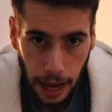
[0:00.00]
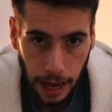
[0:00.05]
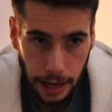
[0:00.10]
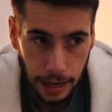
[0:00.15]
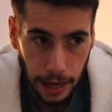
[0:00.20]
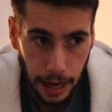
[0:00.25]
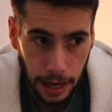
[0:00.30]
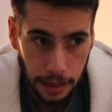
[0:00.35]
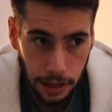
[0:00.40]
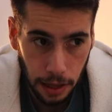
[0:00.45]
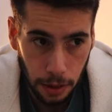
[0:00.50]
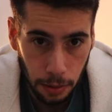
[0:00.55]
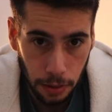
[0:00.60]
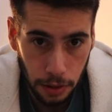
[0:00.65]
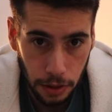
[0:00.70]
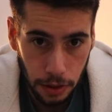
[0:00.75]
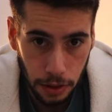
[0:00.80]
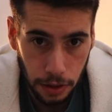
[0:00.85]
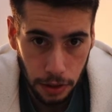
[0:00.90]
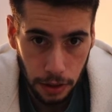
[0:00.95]
And as I
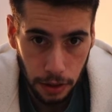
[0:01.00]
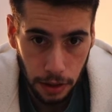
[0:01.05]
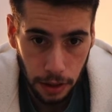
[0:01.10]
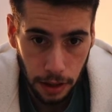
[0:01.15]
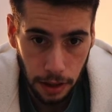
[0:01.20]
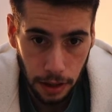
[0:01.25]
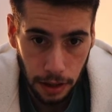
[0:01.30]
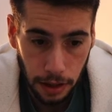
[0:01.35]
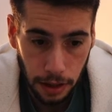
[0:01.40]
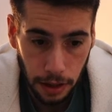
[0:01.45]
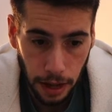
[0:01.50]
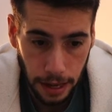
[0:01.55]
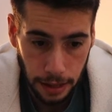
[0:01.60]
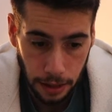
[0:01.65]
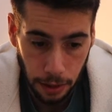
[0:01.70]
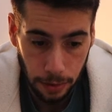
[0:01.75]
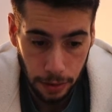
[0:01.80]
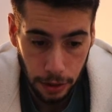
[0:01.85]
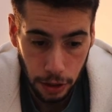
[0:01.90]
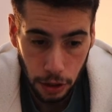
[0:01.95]
was
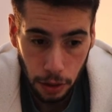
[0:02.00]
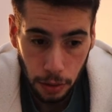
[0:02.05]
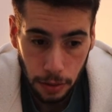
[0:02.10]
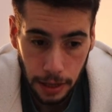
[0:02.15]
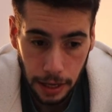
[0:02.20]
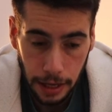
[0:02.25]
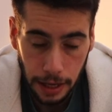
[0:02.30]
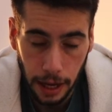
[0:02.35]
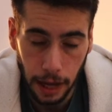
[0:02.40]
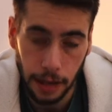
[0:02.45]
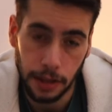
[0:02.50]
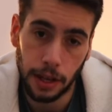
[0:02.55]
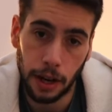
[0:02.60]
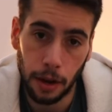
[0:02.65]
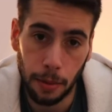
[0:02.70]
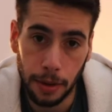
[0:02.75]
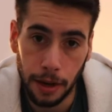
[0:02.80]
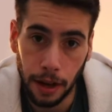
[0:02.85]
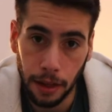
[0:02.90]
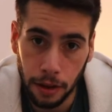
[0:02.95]
shooting, I set
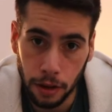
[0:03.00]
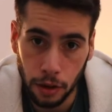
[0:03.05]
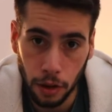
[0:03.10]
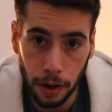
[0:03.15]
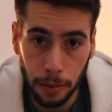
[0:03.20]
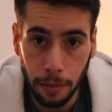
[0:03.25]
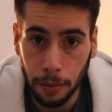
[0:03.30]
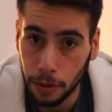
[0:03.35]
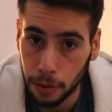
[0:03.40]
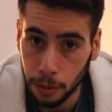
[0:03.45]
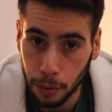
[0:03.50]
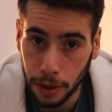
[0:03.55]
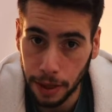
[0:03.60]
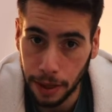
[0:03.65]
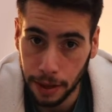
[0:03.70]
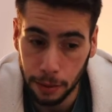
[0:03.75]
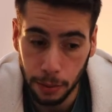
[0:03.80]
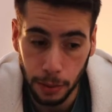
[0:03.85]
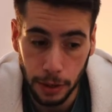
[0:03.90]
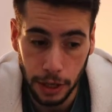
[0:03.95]
up another tripod
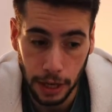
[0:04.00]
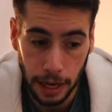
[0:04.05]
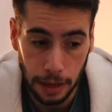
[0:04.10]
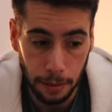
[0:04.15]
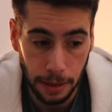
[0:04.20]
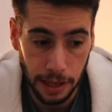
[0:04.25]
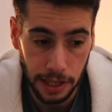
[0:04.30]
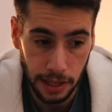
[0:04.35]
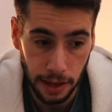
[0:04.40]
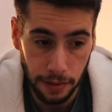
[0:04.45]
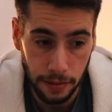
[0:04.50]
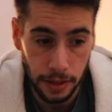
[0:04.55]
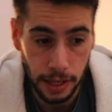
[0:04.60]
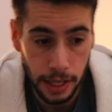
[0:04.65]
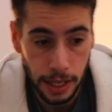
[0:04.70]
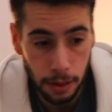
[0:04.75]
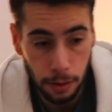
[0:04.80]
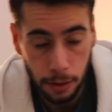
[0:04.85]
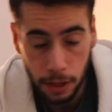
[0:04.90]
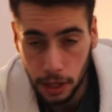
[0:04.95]
which had my
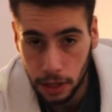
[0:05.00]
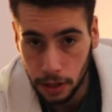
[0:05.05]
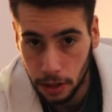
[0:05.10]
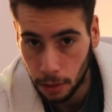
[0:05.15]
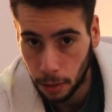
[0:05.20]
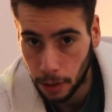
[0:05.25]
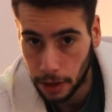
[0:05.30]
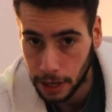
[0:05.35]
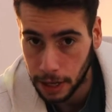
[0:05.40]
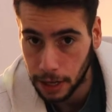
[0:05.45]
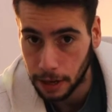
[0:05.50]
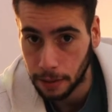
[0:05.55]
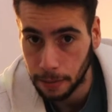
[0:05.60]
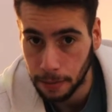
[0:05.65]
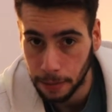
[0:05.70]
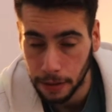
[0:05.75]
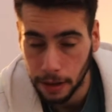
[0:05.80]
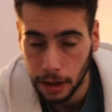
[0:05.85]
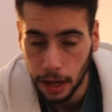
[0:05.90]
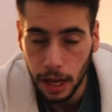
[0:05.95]
7D, which is the one here.
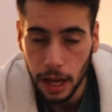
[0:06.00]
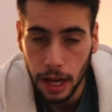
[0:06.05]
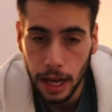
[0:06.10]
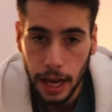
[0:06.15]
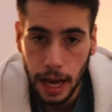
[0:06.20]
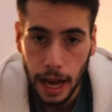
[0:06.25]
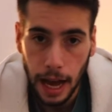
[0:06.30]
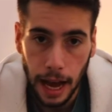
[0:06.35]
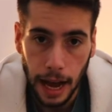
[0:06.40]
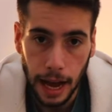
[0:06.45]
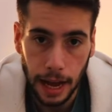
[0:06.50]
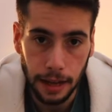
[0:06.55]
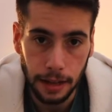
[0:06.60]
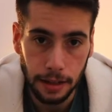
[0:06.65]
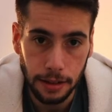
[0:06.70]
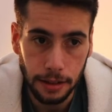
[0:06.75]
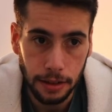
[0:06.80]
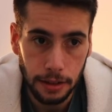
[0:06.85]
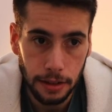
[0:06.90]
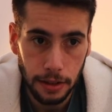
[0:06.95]

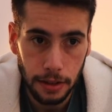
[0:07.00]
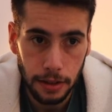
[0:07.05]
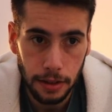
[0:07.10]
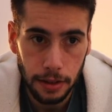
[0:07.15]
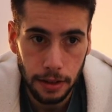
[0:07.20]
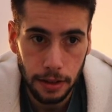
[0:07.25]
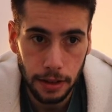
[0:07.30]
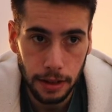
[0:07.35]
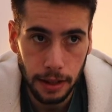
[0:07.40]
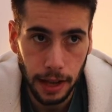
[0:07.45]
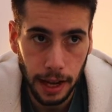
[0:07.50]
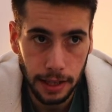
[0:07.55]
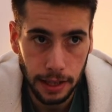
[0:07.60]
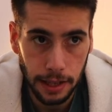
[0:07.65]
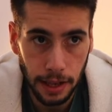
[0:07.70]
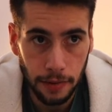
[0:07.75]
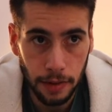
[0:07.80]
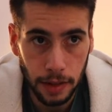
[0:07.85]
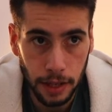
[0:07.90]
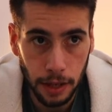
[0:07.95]
And that
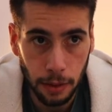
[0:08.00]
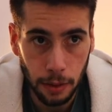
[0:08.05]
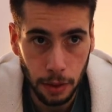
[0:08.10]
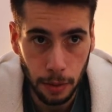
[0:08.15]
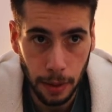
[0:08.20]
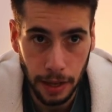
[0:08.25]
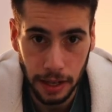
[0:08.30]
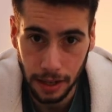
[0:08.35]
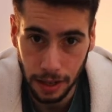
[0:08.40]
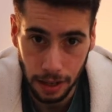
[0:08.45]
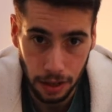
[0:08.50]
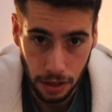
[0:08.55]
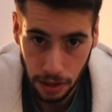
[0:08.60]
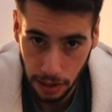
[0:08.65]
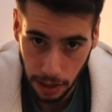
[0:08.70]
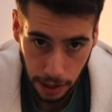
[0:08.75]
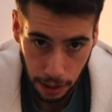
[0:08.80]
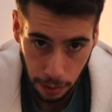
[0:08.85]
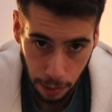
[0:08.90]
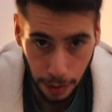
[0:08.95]
7D was basically
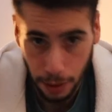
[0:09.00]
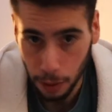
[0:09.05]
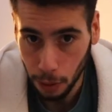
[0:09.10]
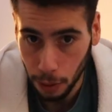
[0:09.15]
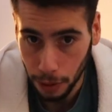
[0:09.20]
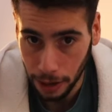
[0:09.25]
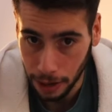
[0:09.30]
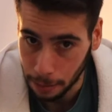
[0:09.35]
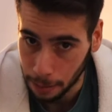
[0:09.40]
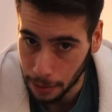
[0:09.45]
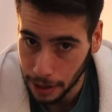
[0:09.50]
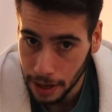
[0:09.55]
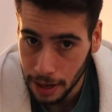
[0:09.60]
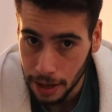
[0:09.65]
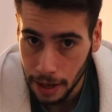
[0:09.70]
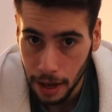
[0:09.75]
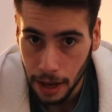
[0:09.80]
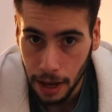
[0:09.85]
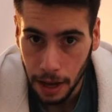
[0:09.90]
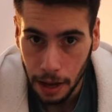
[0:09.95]
just like recording me.